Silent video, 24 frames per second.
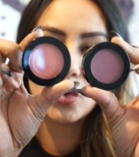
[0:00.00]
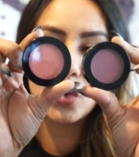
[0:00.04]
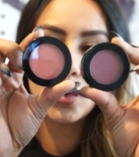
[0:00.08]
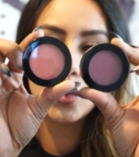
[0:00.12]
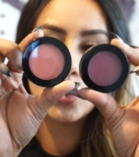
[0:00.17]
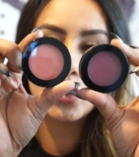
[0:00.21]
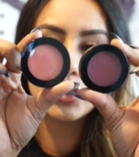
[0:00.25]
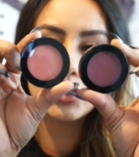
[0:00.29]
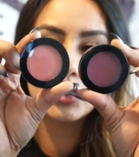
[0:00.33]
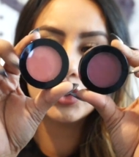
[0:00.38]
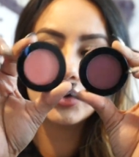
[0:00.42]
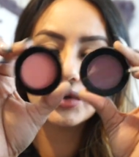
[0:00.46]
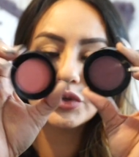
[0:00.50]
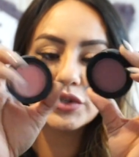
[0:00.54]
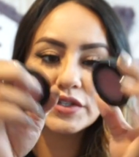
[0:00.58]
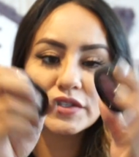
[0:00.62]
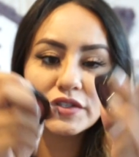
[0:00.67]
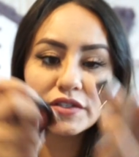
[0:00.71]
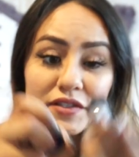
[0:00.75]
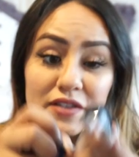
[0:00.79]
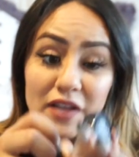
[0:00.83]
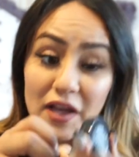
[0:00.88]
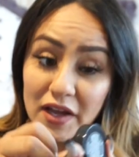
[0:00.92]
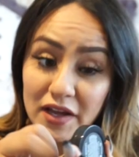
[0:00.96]
Coral
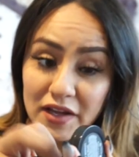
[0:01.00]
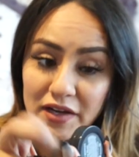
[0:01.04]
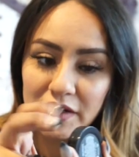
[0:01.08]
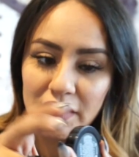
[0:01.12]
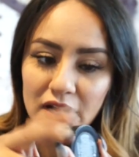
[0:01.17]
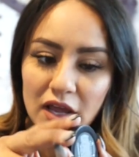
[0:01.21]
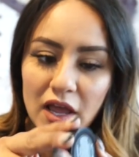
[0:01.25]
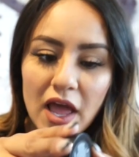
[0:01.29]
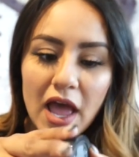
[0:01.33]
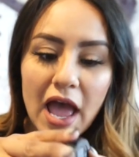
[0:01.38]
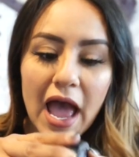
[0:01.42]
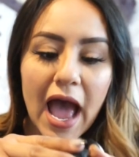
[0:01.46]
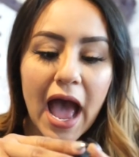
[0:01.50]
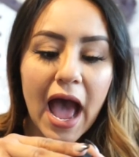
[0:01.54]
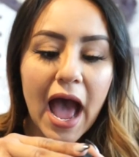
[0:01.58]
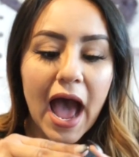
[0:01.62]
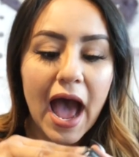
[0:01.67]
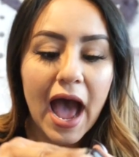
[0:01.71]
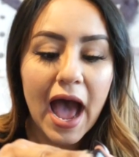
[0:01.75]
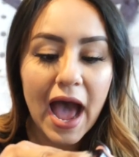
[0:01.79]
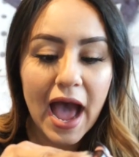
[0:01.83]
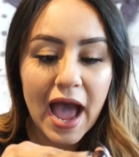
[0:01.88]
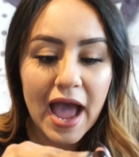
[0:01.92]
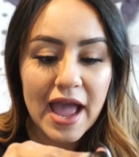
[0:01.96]
Sun.
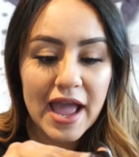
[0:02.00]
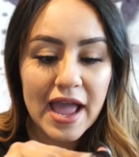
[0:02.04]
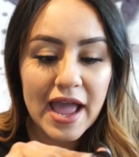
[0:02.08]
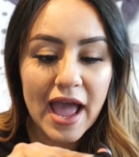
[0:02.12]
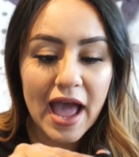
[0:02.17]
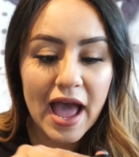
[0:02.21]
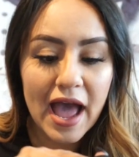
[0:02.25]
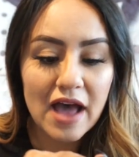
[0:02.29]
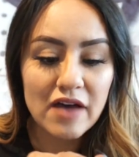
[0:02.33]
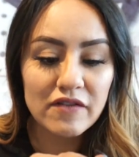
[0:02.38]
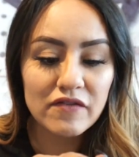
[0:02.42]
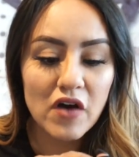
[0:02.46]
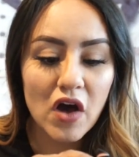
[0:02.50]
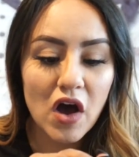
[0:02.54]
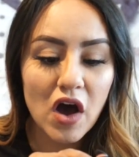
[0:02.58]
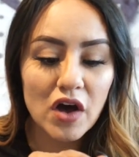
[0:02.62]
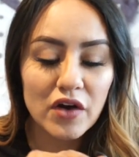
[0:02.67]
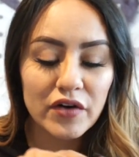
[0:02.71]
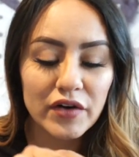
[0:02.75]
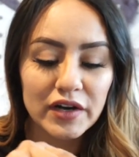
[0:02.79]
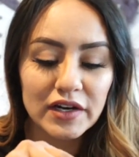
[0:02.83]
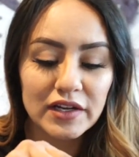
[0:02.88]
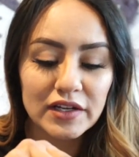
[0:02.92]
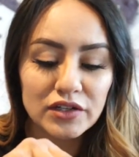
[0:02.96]
I have
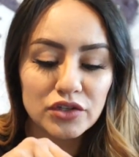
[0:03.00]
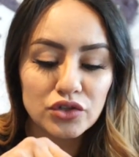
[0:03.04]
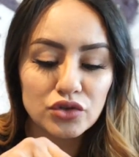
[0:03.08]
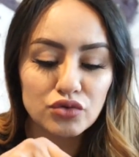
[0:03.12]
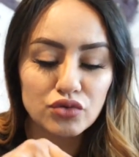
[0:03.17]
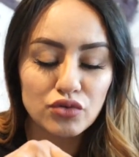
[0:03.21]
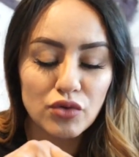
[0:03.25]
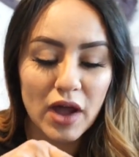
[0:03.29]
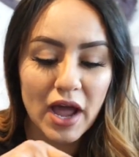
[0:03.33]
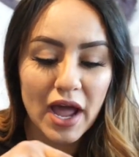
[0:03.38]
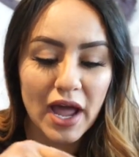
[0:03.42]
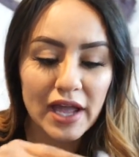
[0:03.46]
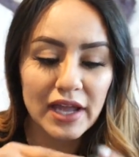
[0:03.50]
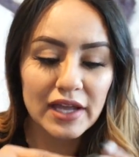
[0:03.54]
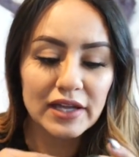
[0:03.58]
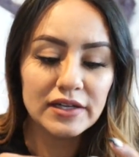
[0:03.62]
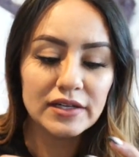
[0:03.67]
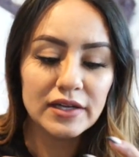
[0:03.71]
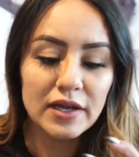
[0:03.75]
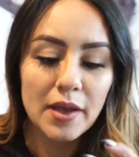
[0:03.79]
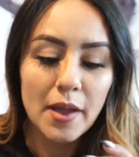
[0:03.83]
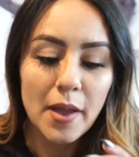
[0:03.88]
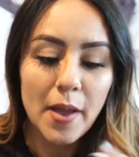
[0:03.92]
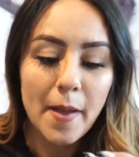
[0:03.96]
already
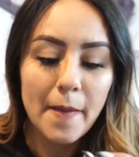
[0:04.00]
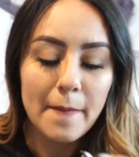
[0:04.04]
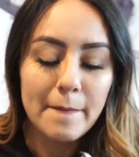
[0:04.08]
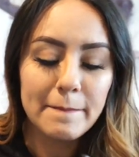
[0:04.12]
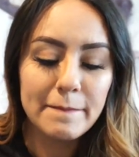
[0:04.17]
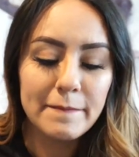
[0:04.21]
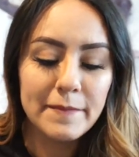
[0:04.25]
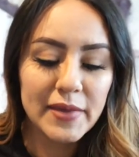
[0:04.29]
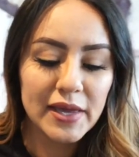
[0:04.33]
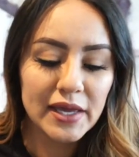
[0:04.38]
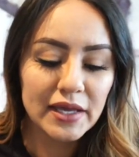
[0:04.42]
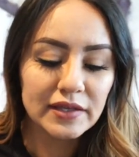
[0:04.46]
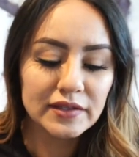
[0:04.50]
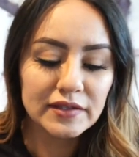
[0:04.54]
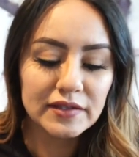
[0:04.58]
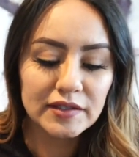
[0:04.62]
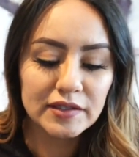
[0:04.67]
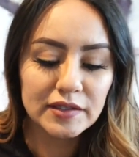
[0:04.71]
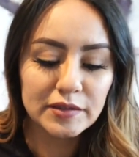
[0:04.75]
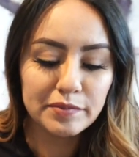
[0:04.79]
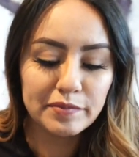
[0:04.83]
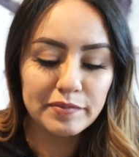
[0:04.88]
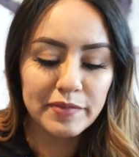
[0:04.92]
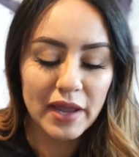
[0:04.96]
tried
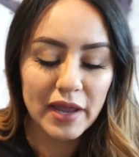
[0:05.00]
Mixed